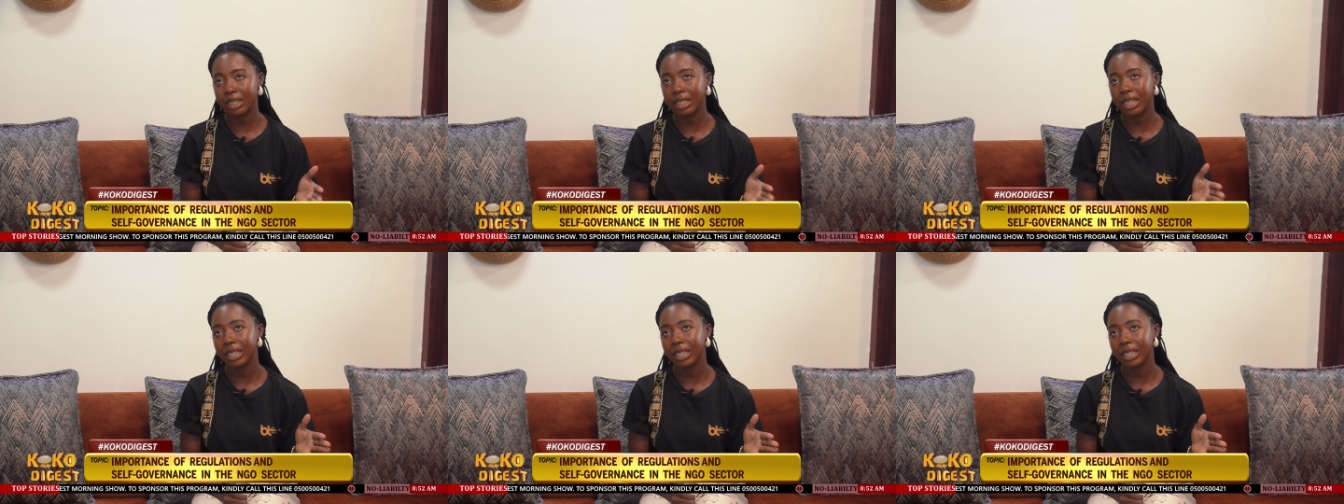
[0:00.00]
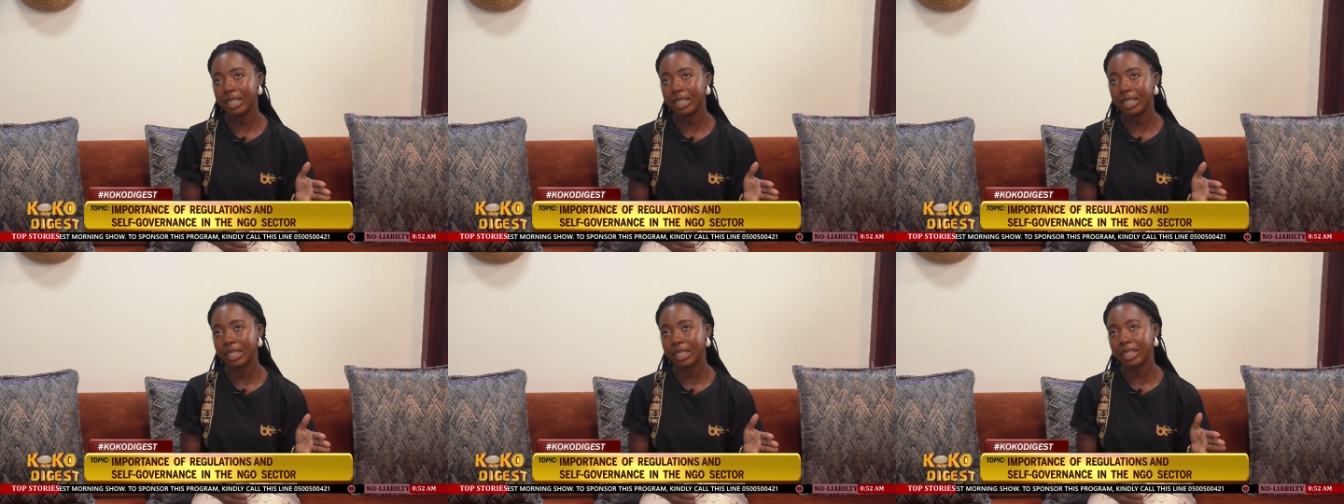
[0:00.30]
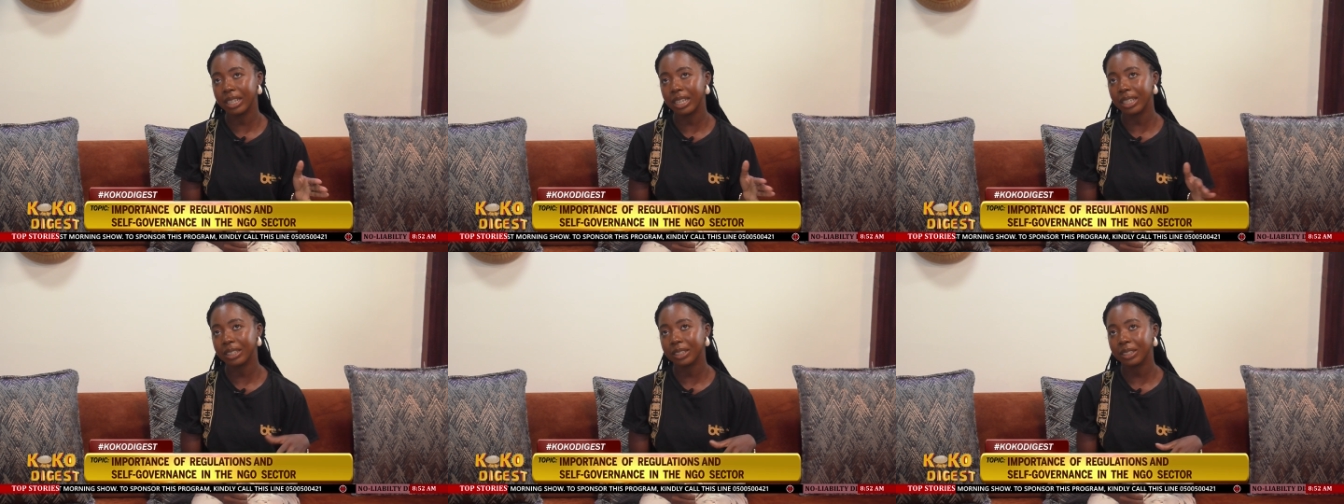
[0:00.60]
Yes,
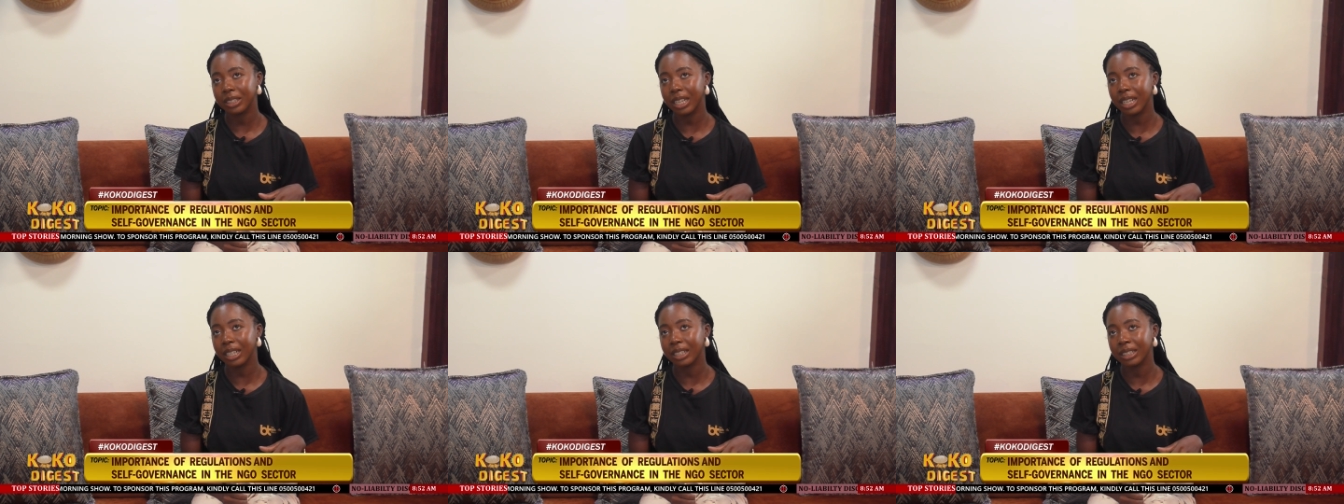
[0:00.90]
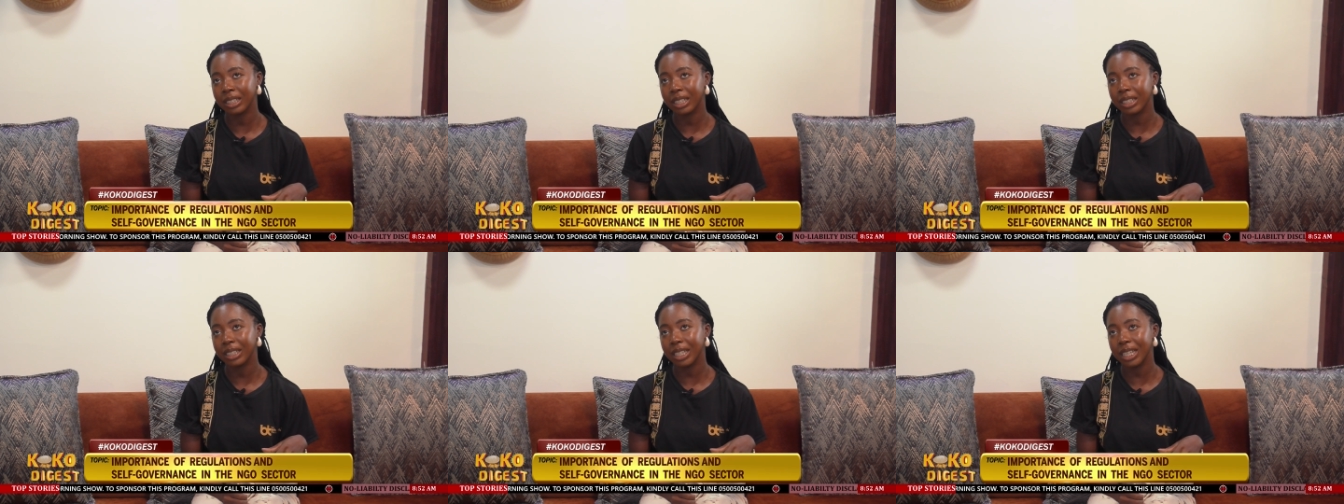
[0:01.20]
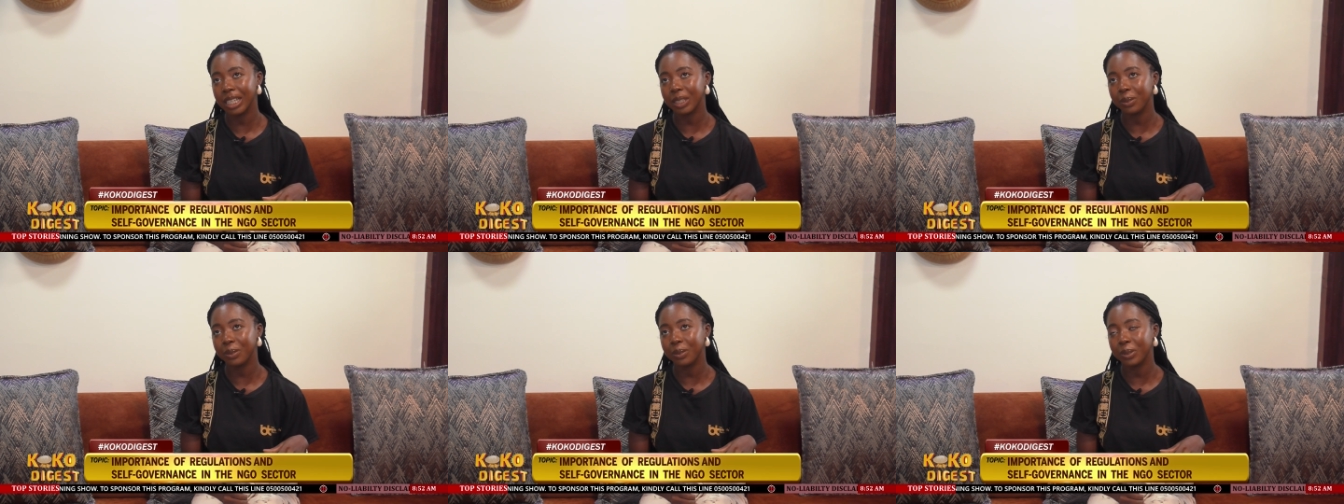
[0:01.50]
and then under
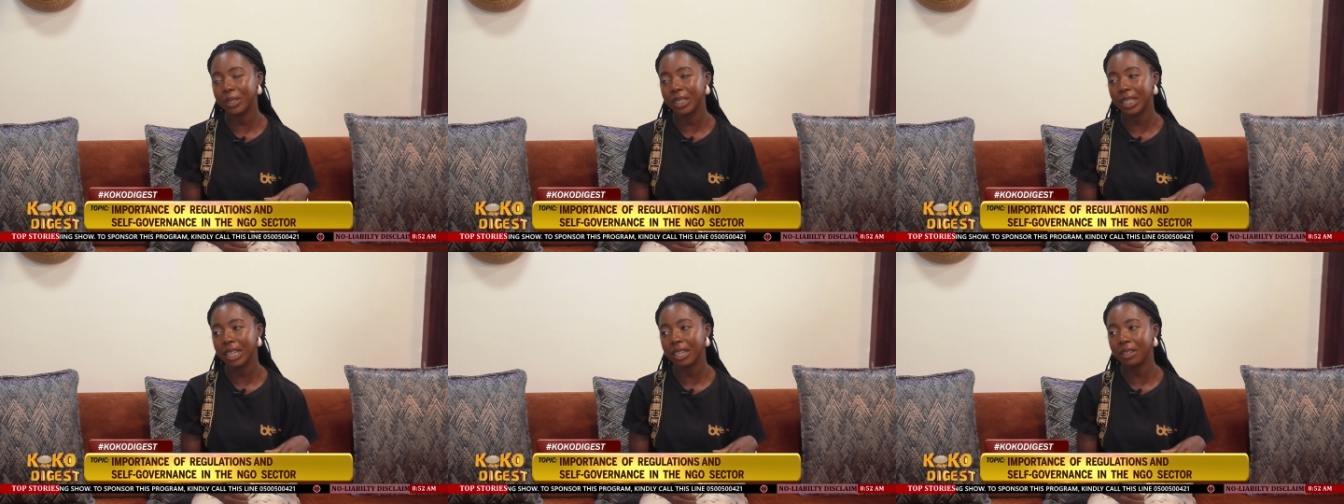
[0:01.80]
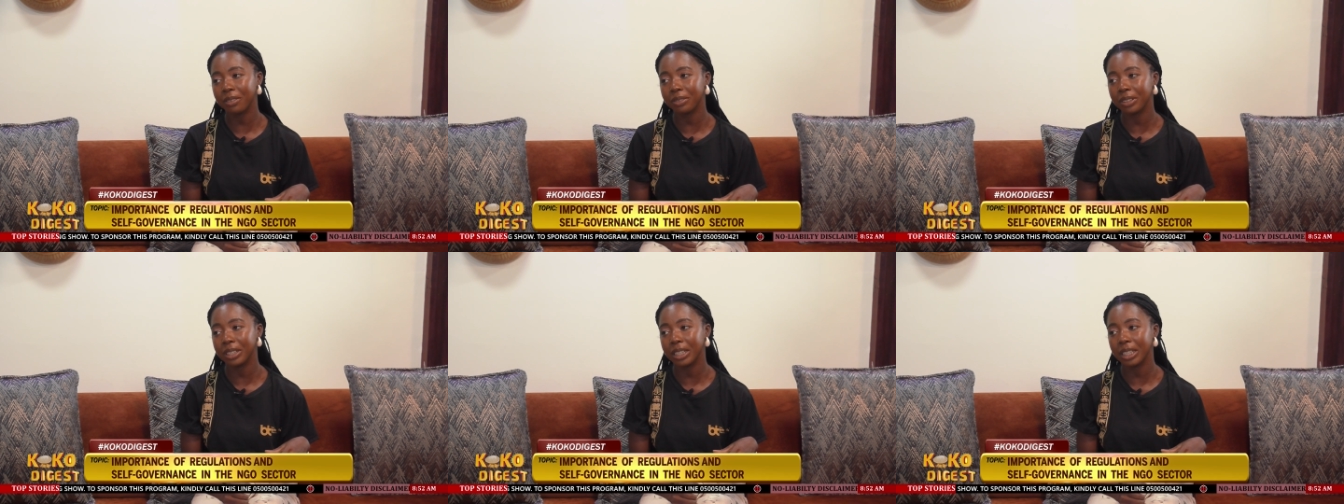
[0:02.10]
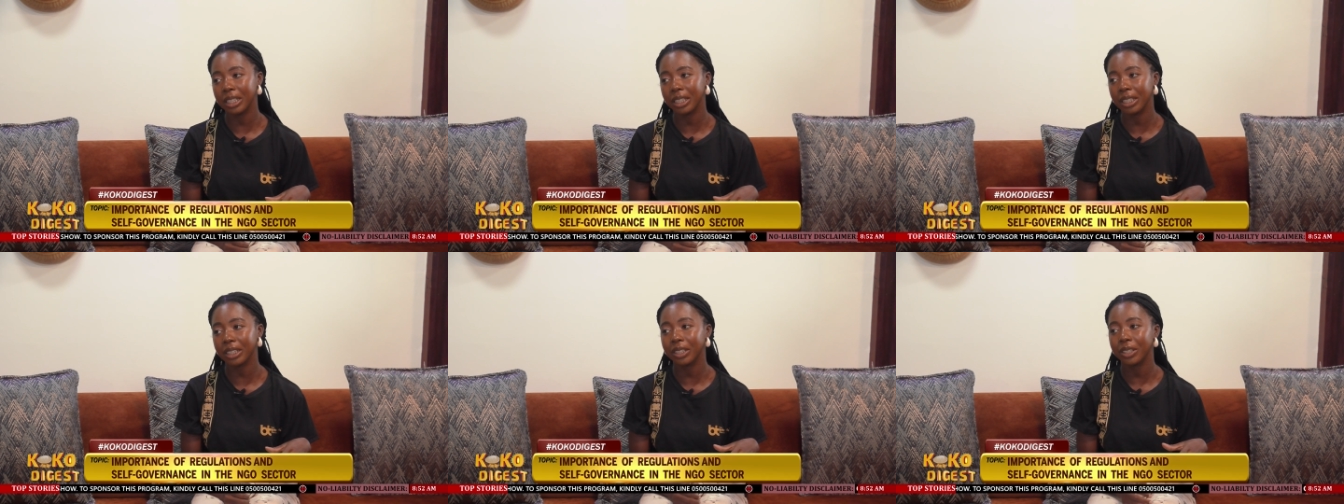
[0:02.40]
that we have
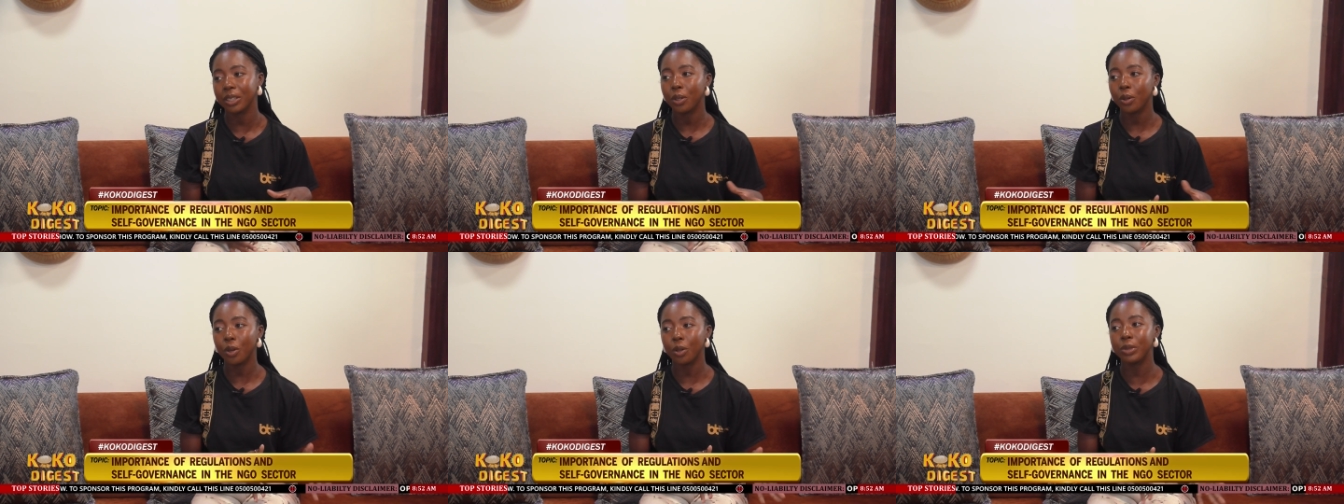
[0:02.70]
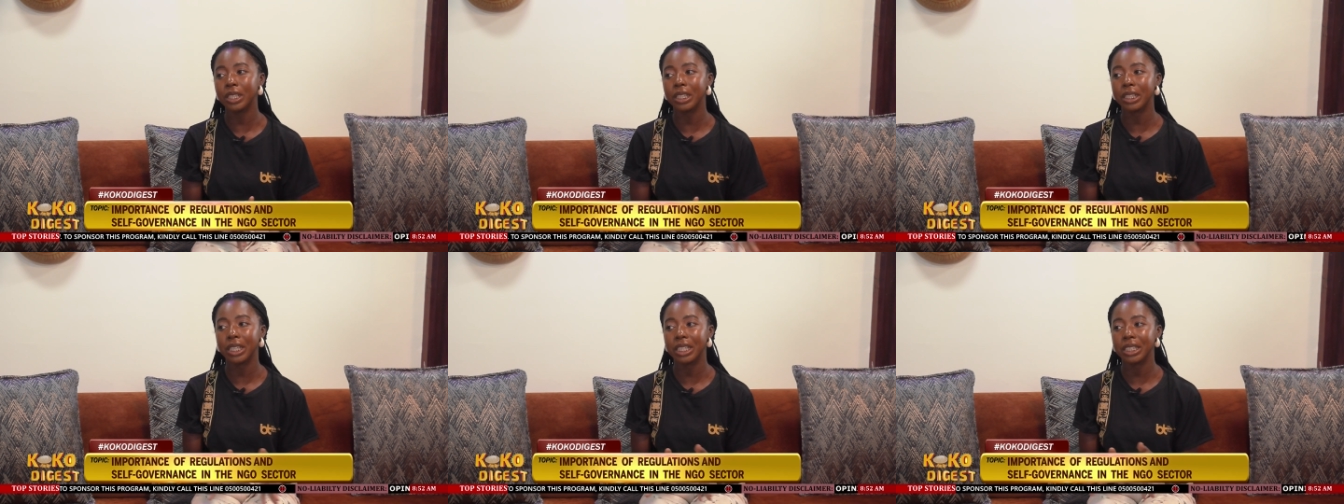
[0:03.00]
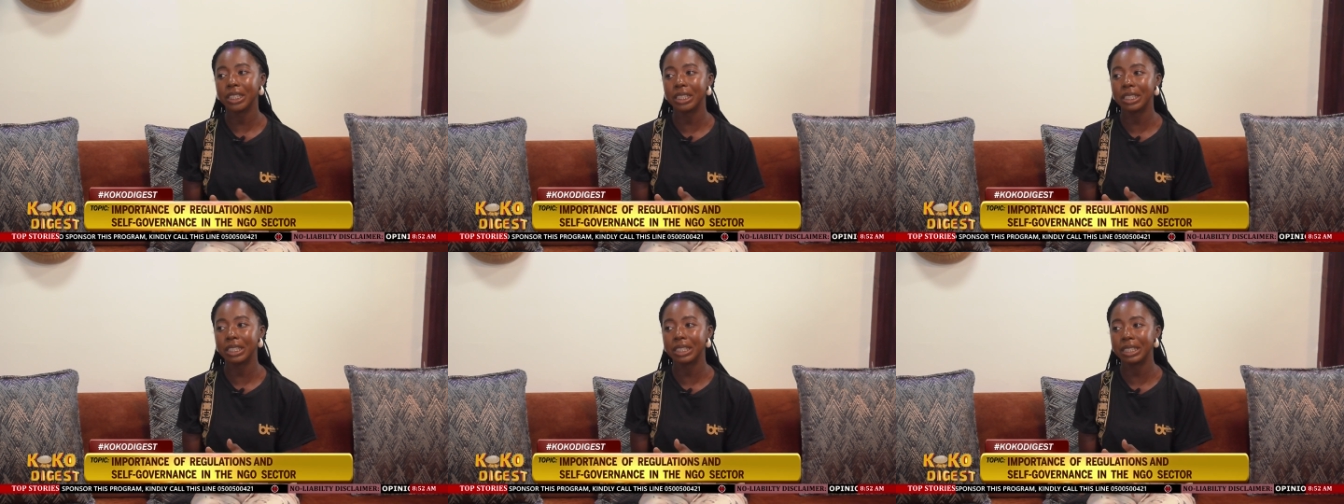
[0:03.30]
the
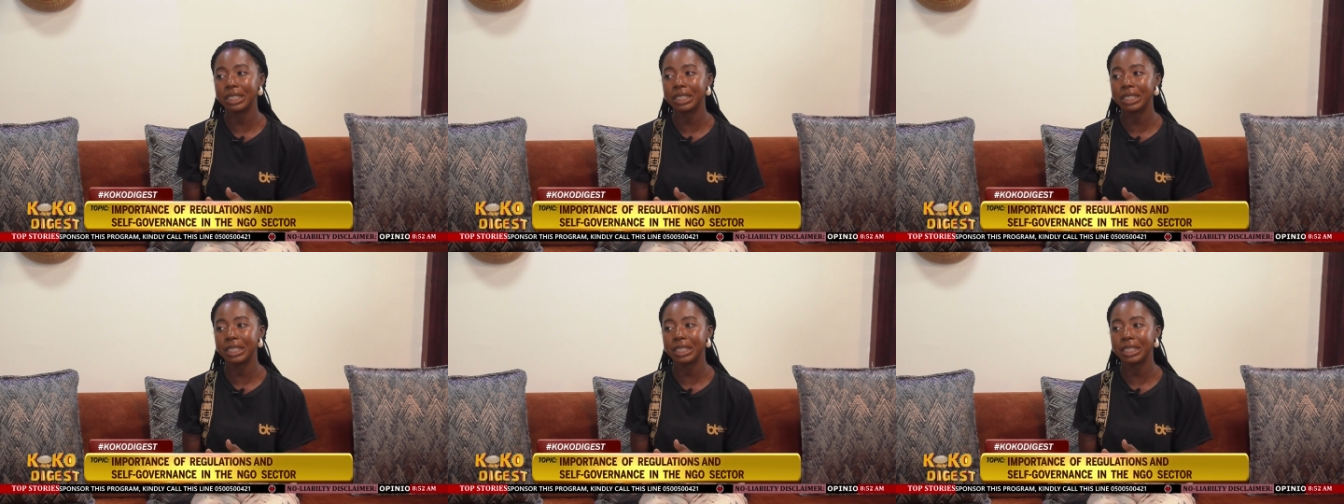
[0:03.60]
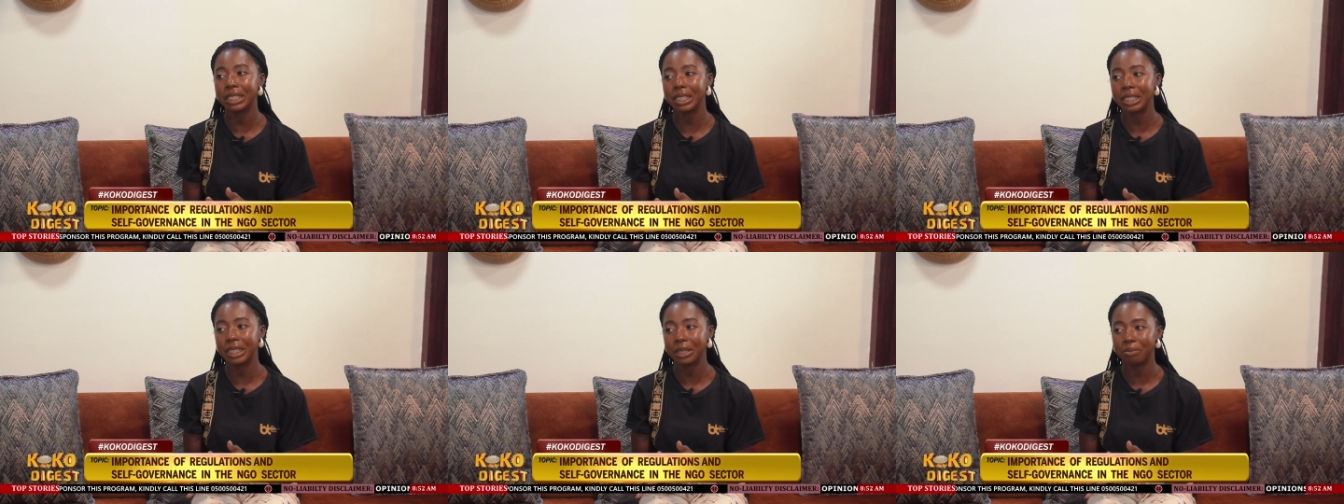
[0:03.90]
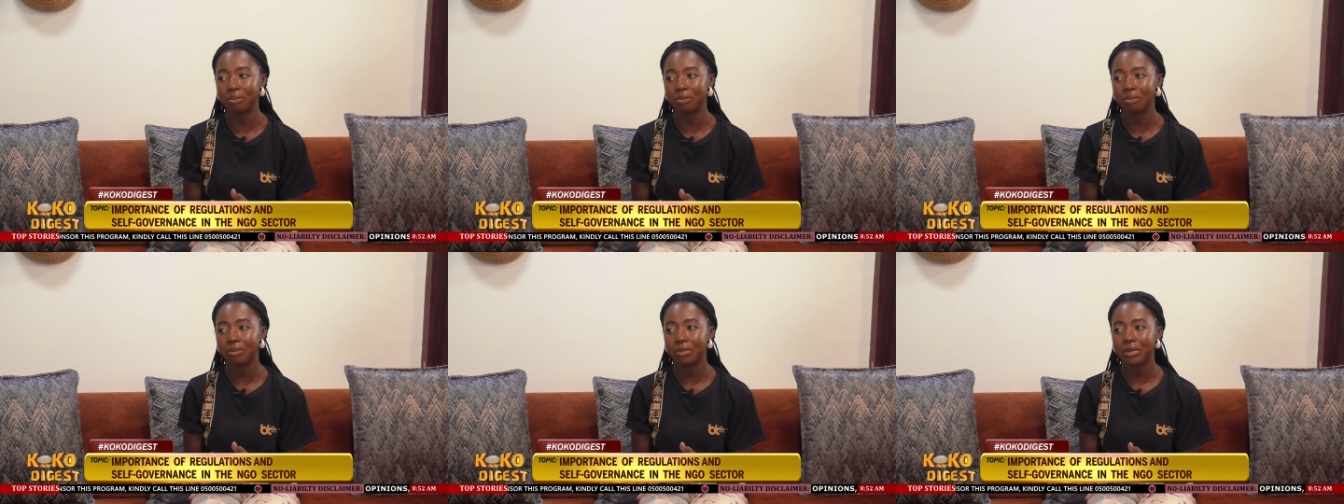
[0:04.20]
communications team.